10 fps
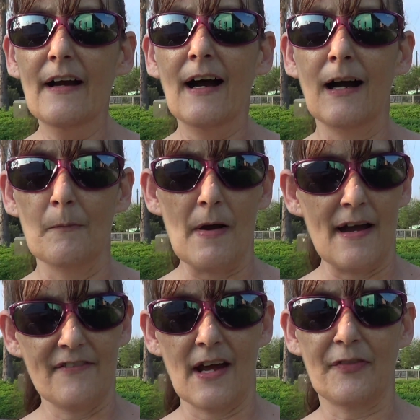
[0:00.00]
um,
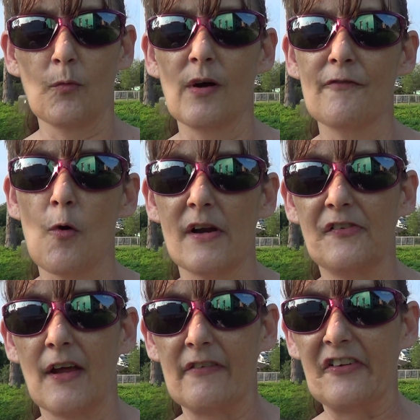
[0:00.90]
I've got the
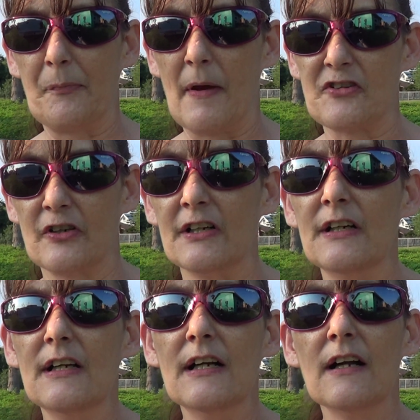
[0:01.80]
147 special
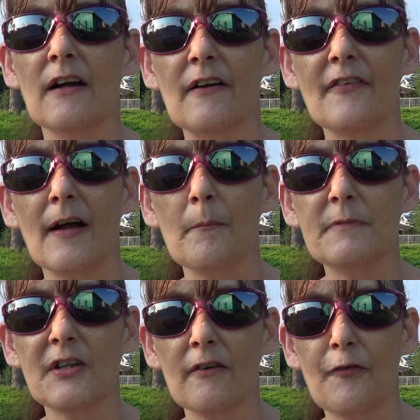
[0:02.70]
of um,
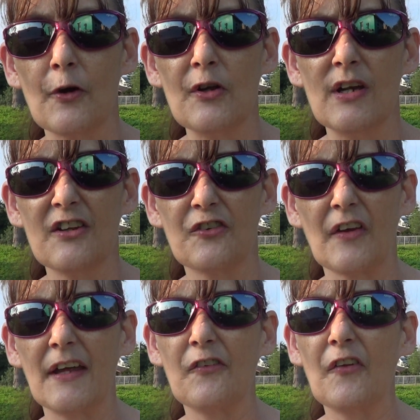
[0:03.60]
Done For You Niche
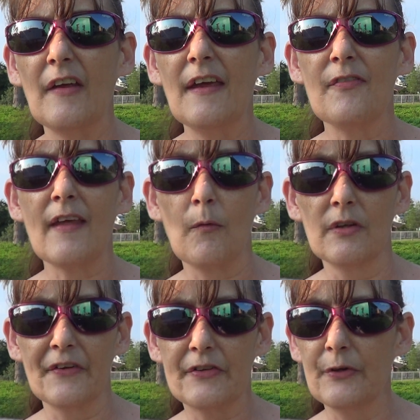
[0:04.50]
Sites. That
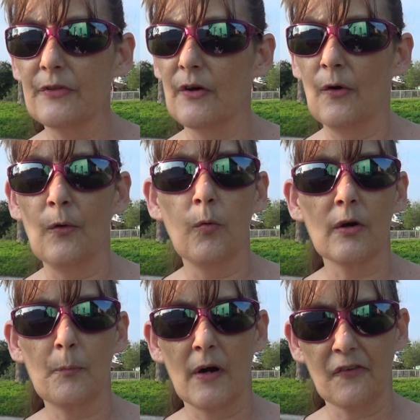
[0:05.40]
will include the whole
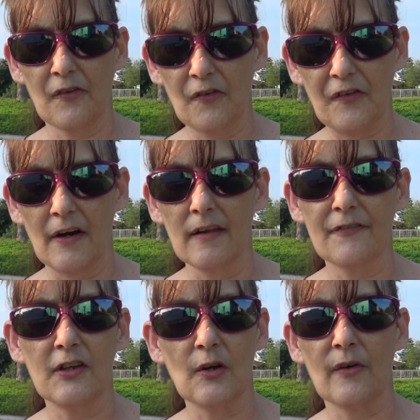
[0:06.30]
WordPress install
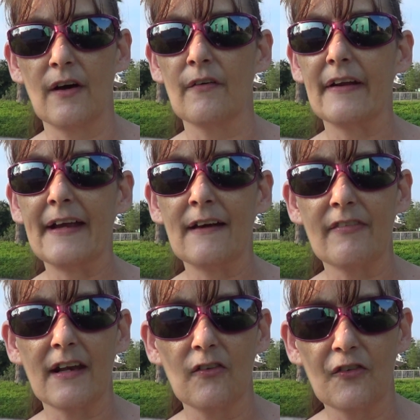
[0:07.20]
if you don't already have
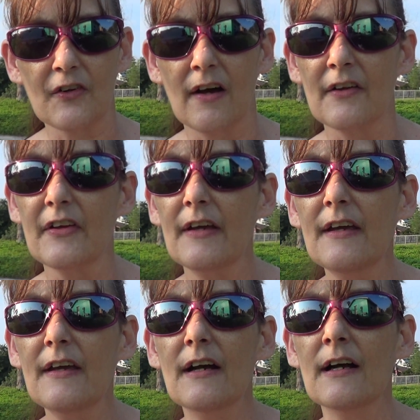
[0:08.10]
that installed.
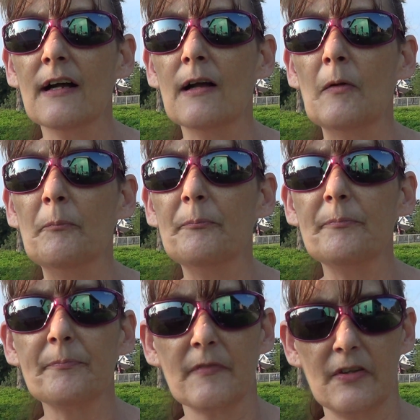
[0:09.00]
Um,
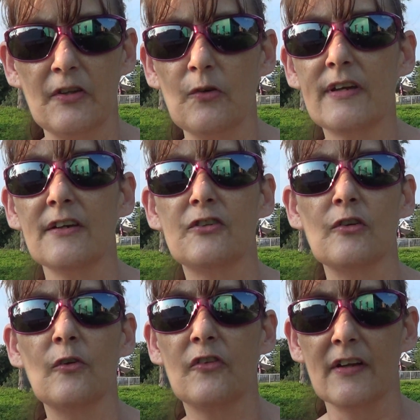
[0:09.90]
you can
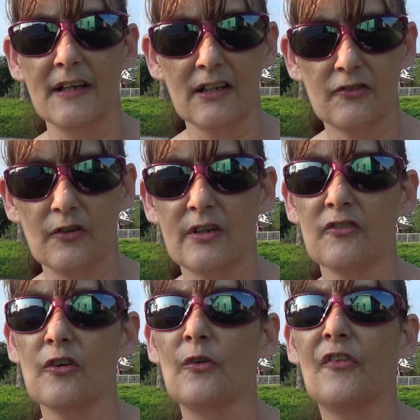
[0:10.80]
choose the niche, you
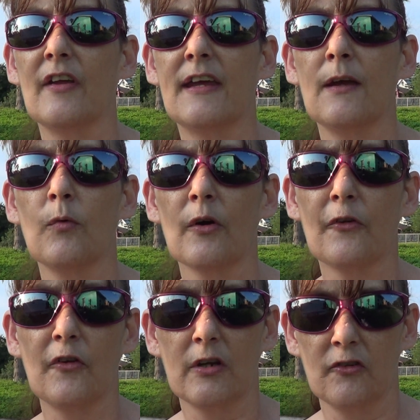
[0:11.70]
can choose the
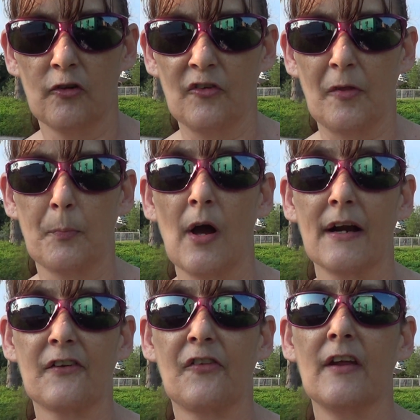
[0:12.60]
keywords, you can choose the
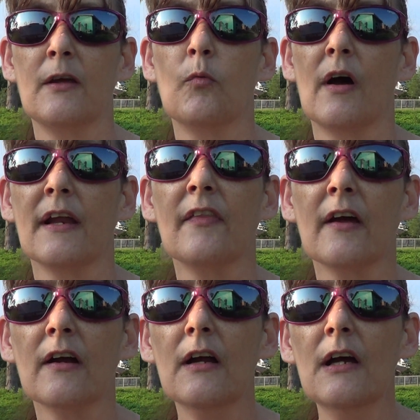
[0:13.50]
products that you want in
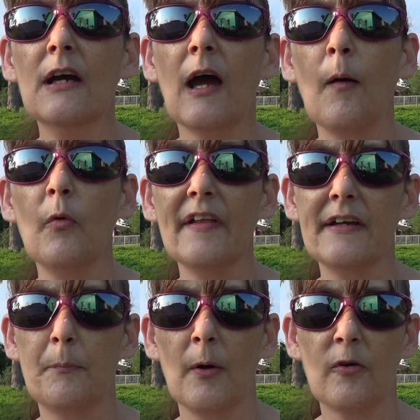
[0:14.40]
there. I'm
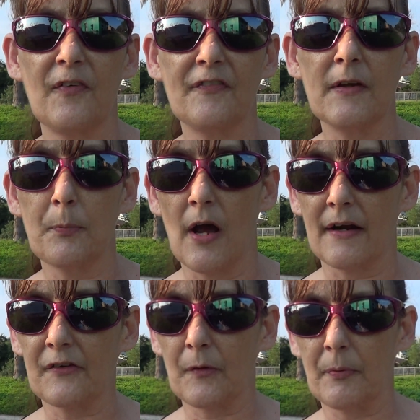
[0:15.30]
willing to poke 50
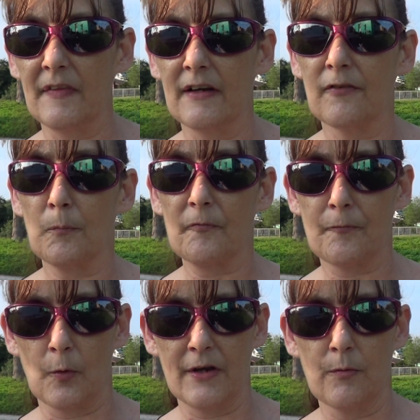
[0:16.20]
products up in there
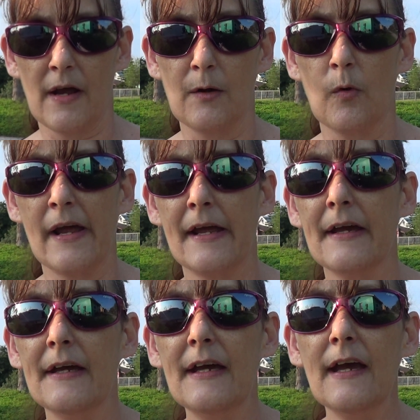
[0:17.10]
for you right away
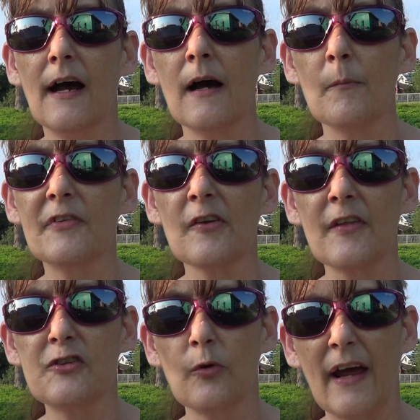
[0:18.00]
um, so
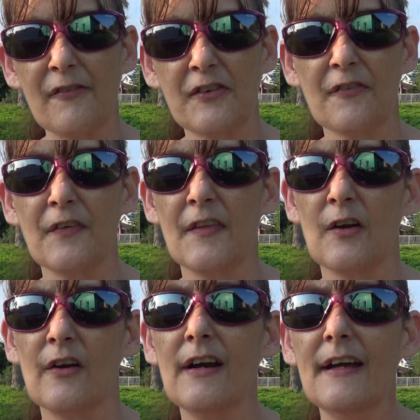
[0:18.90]
that you have stuff in
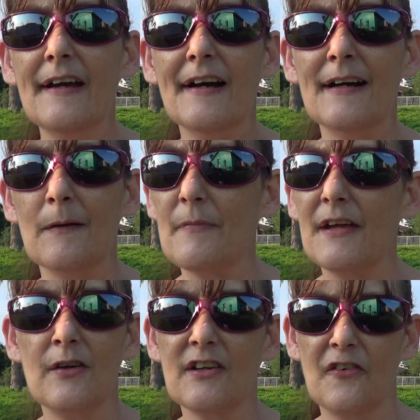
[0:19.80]
there um,
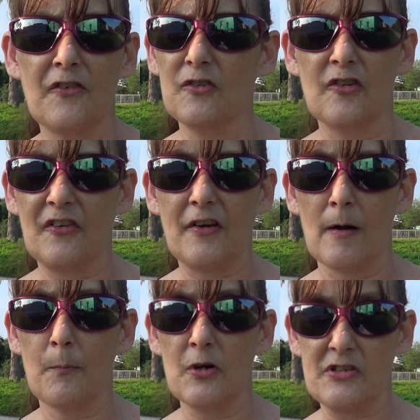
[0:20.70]
that you can just
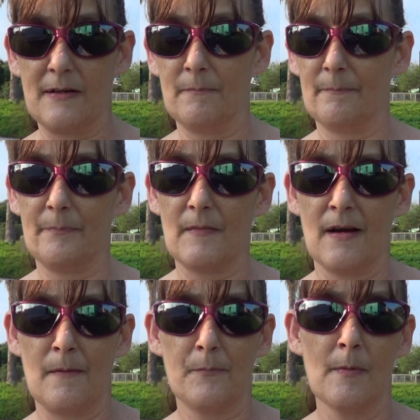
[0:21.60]
start pushing
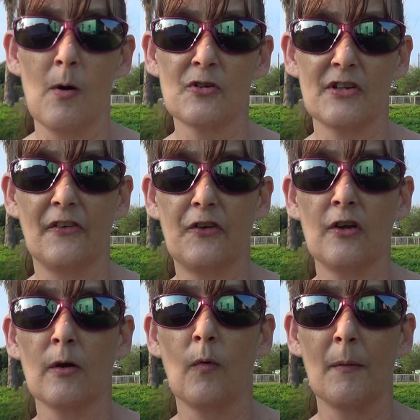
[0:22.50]
um, promotions to
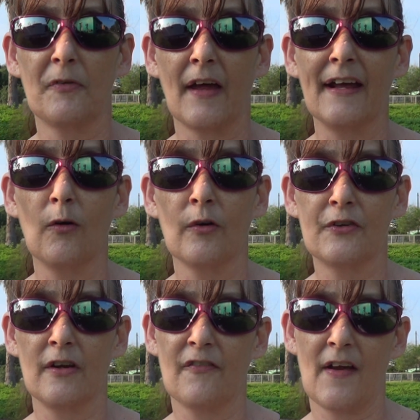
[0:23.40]
your website or
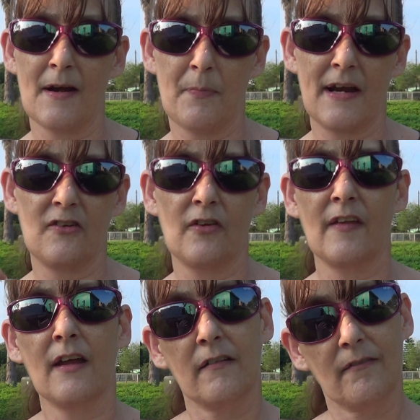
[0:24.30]
to your fan page and
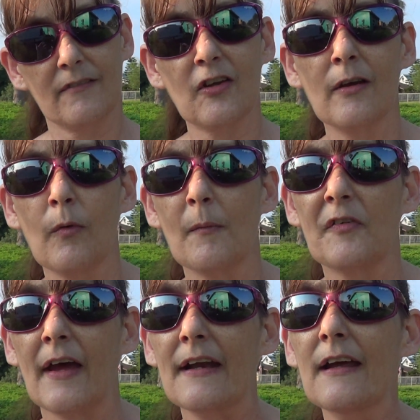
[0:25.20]
then to your
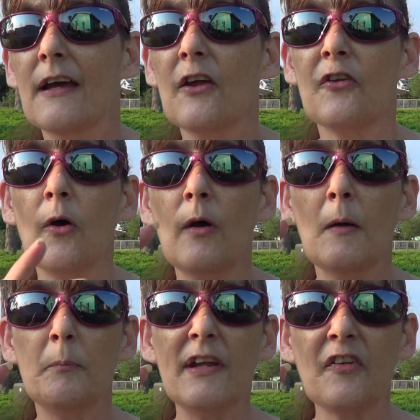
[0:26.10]
website. So
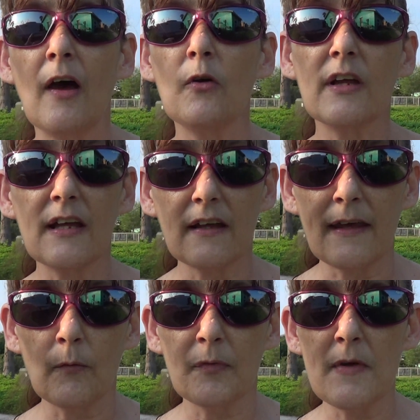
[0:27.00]
peace out,
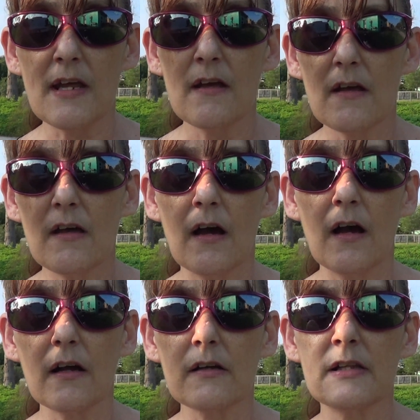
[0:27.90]
get with me,
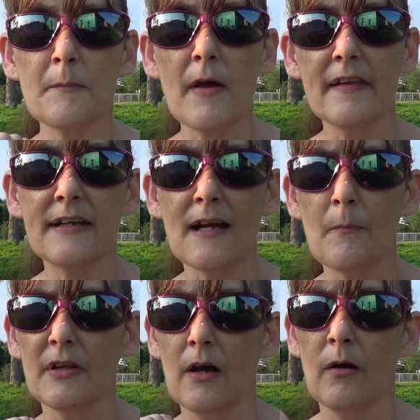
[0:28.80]
uh, click my link
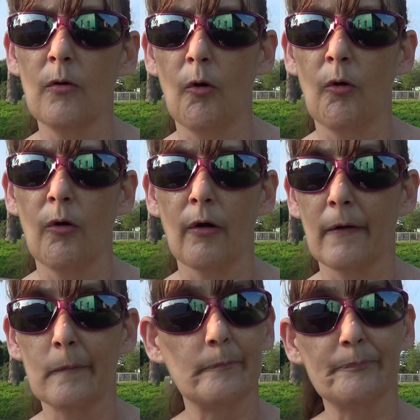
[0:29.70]
down below or